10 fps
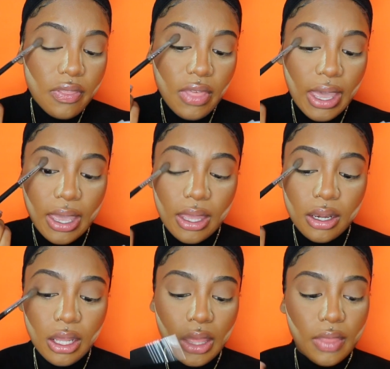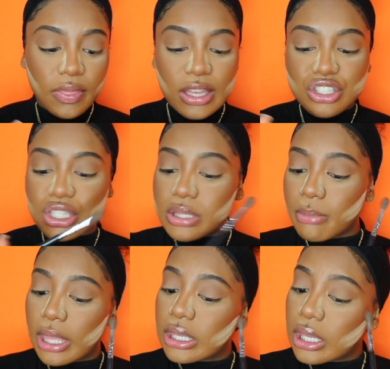that that's just
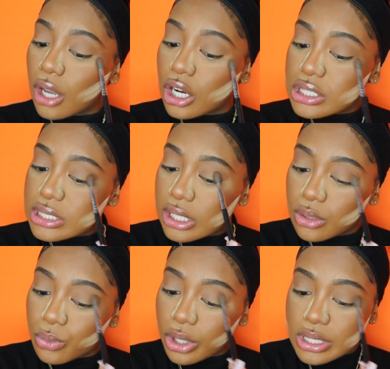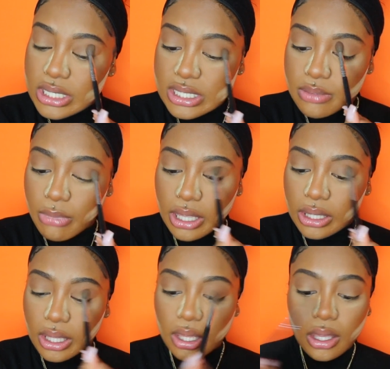making our skin worse. It's
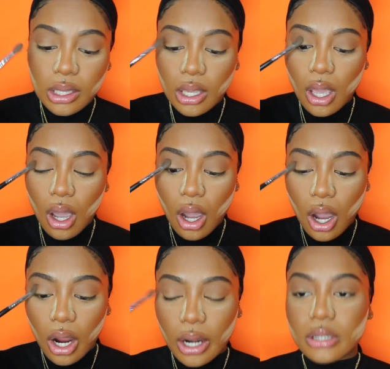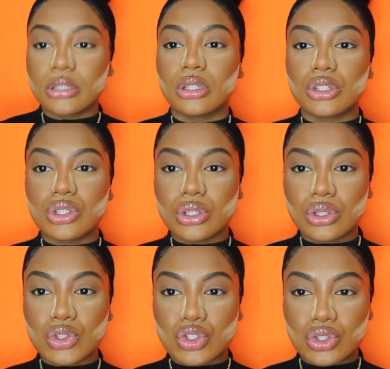making our,
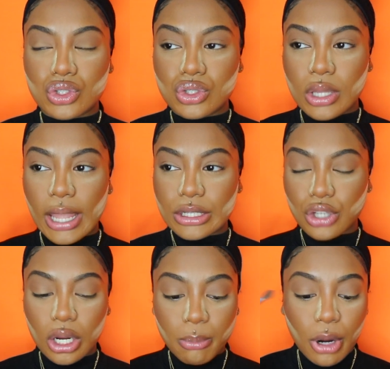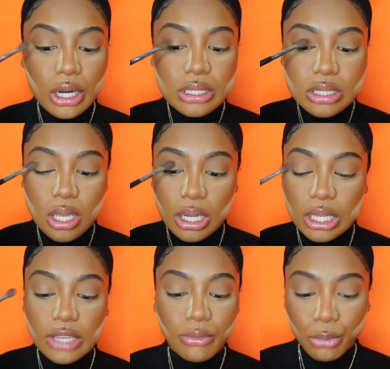like, dark marks
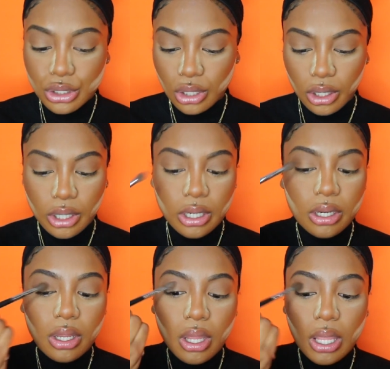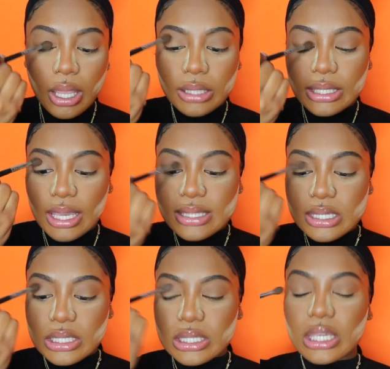even more darker. Yes,
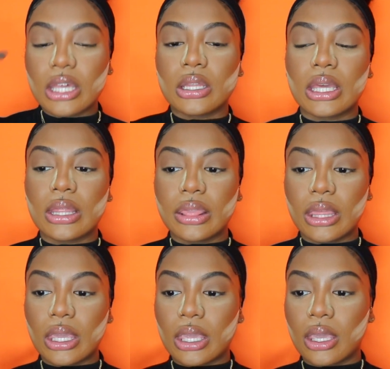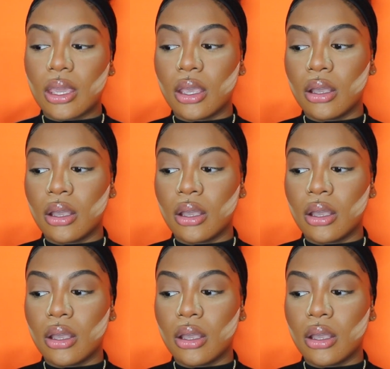it's killing the